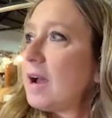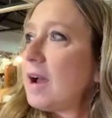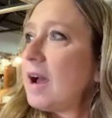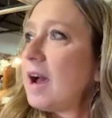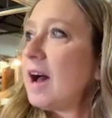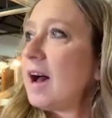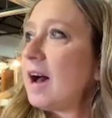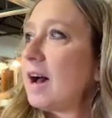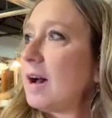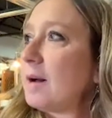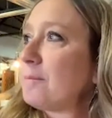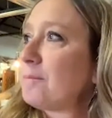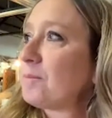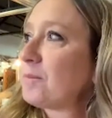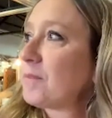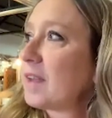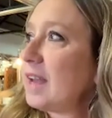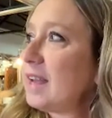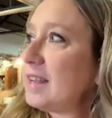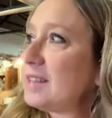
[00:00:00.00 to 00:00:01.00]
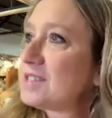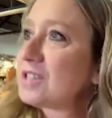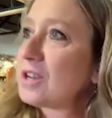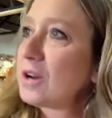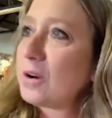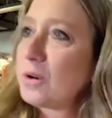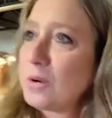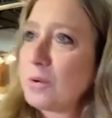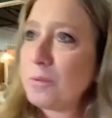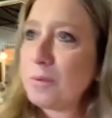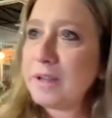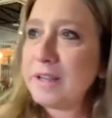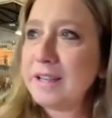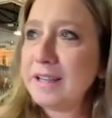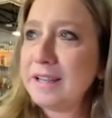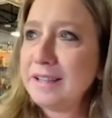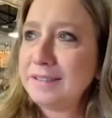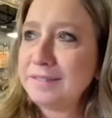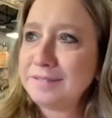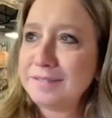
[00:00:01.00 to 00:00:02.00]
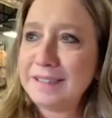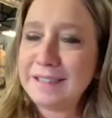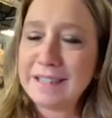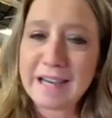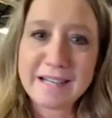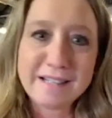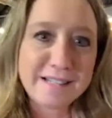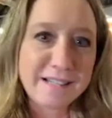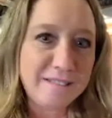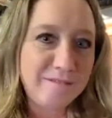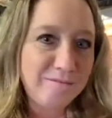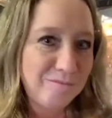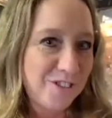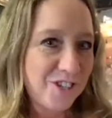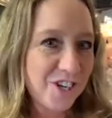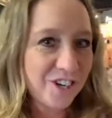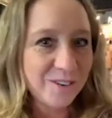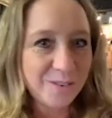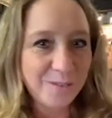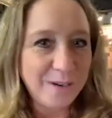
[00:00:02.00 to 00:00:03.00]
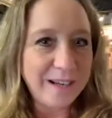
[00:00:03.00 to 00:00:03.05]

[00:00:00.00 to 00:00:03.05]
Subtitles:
And so I said, sure, why